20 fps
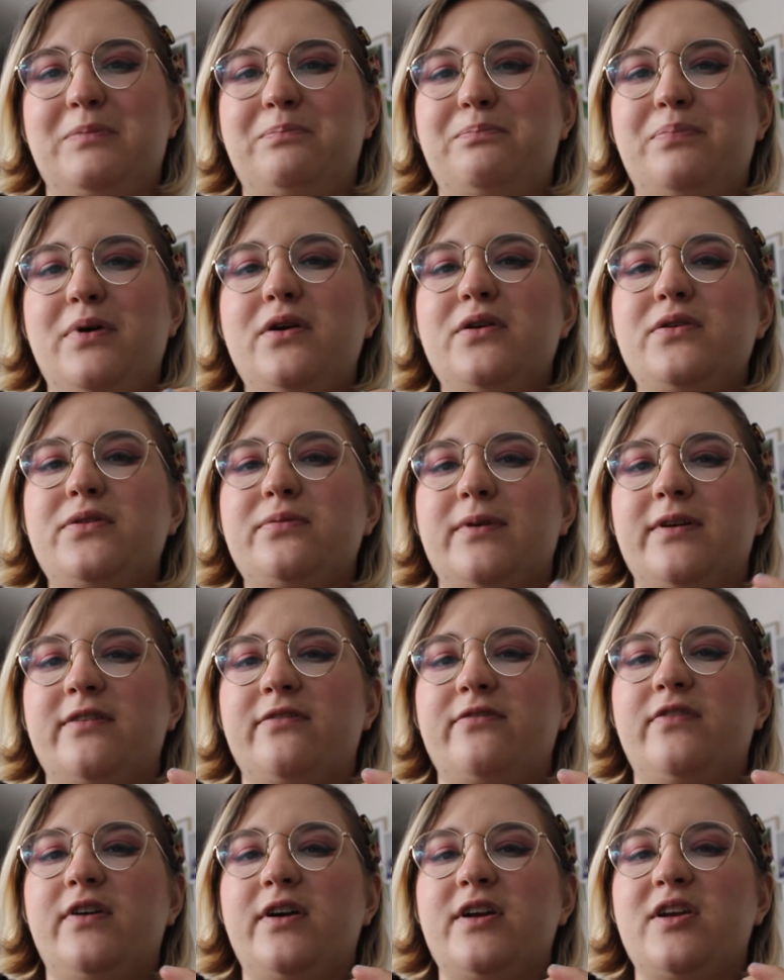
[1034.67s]
But both
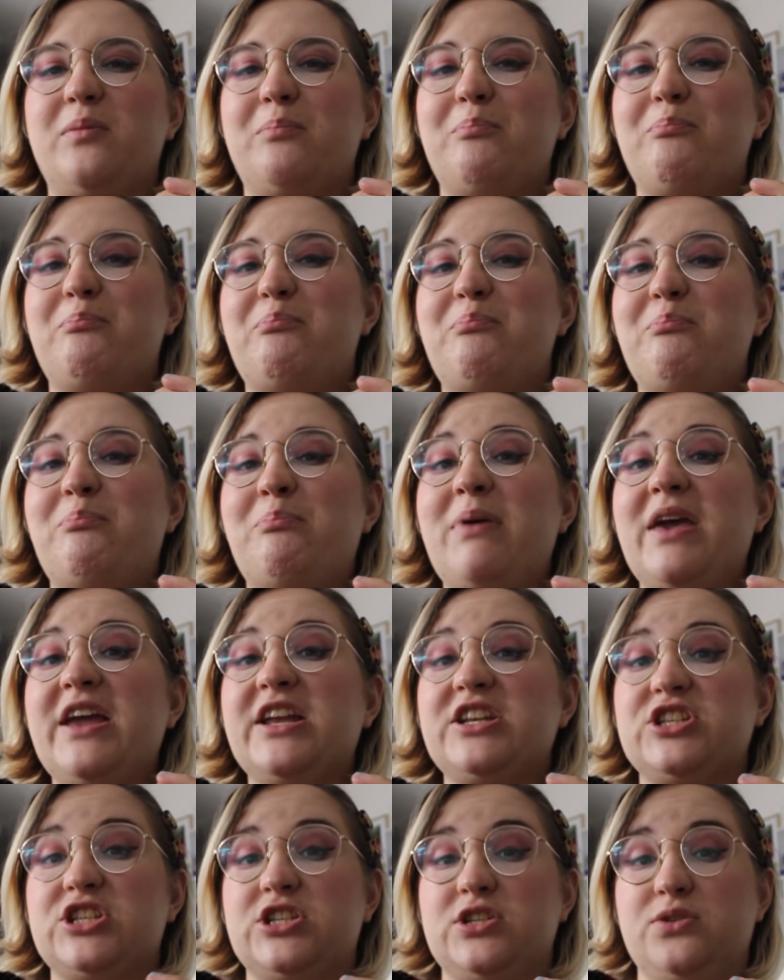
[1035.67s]
were a fucking
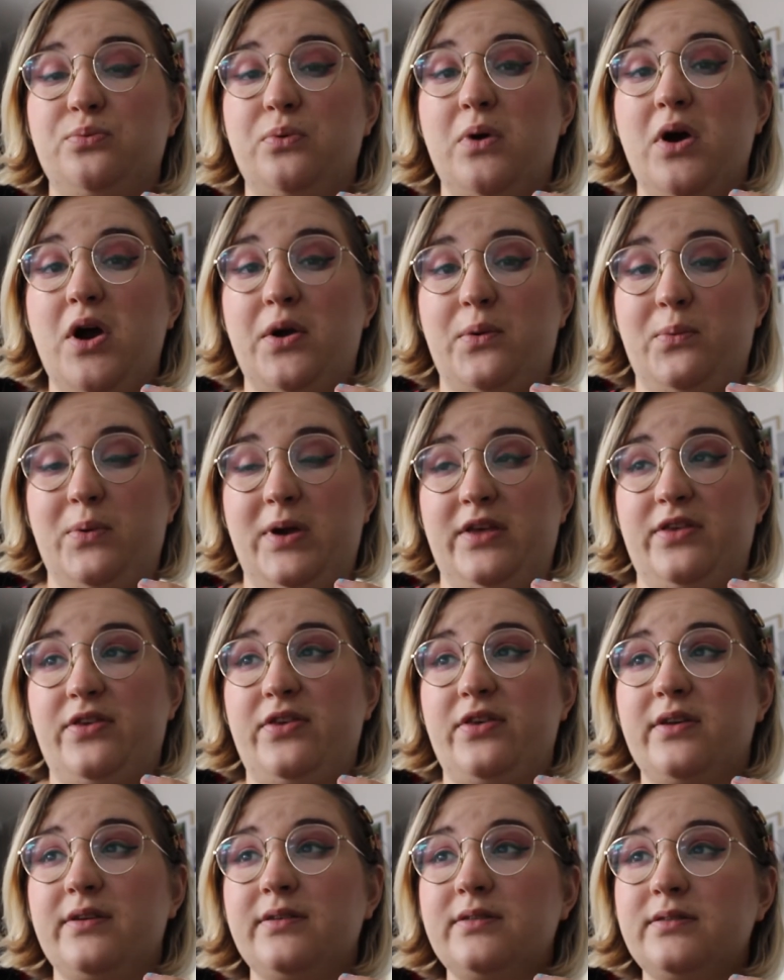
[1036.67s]
bitch to work
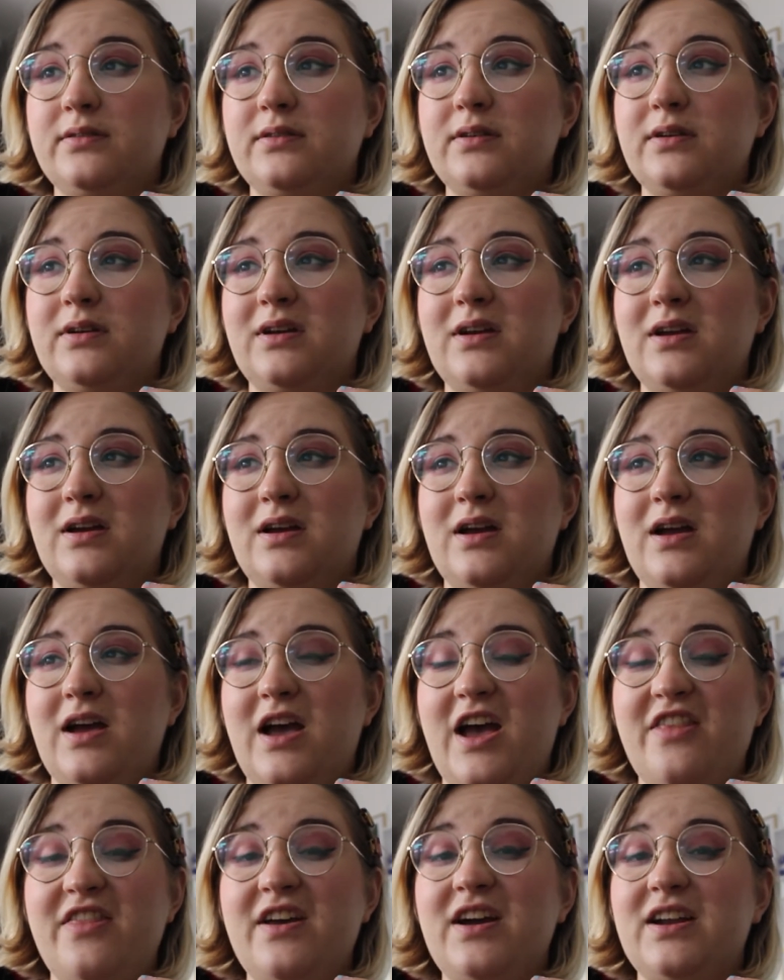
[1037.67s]
with.
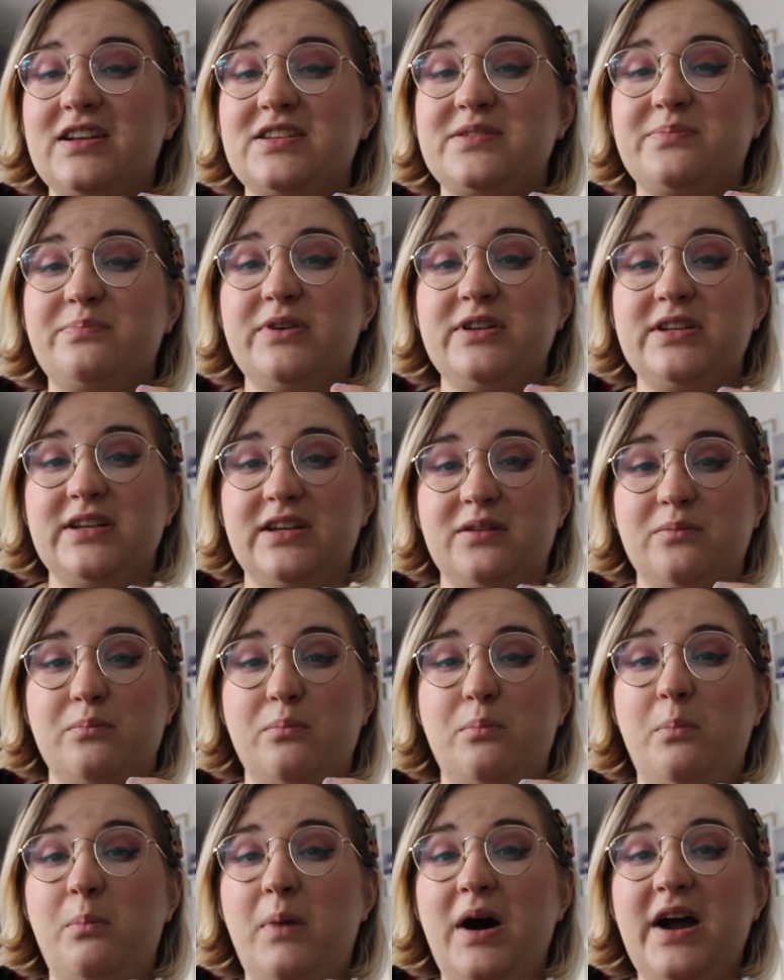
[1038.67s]
And that is putting
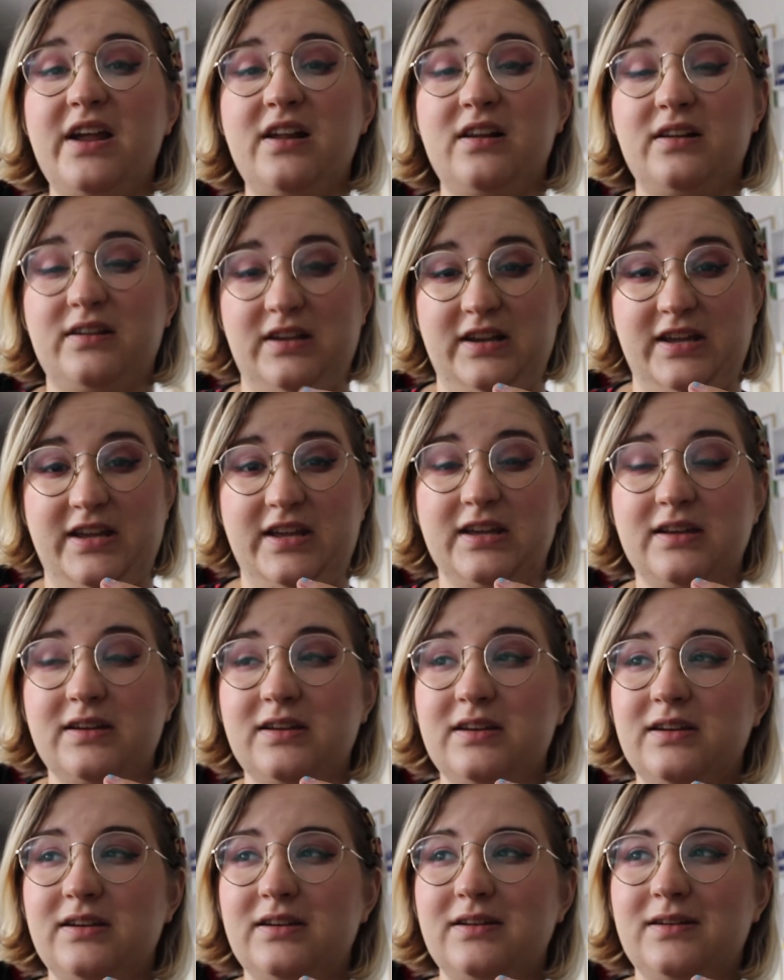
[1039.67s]
it
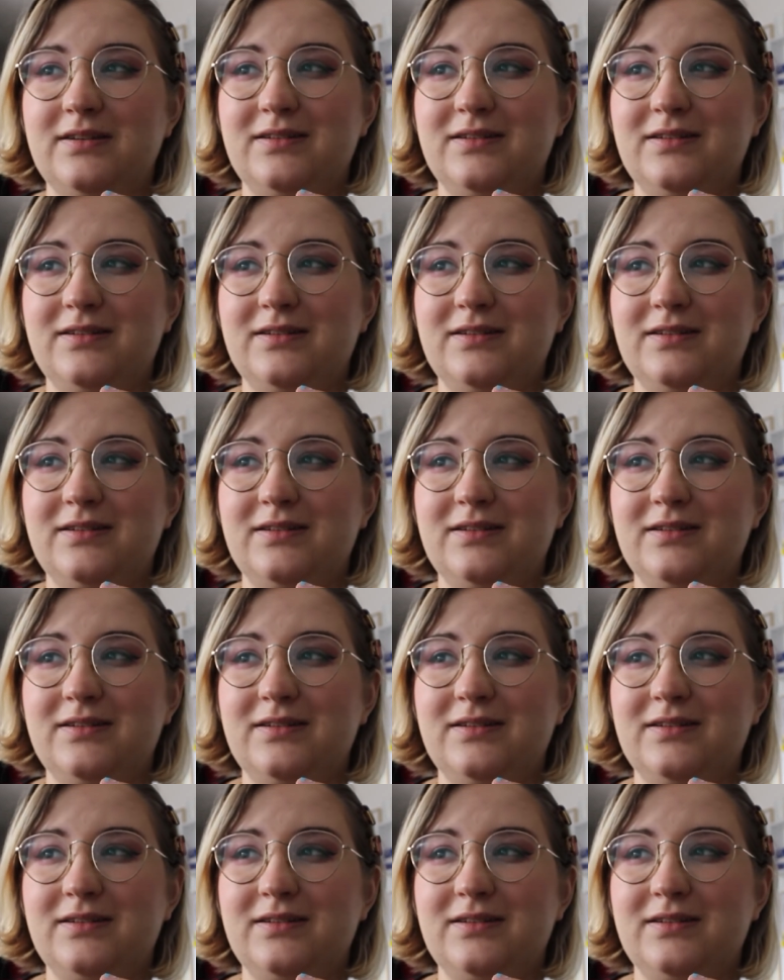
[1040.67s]
mildly.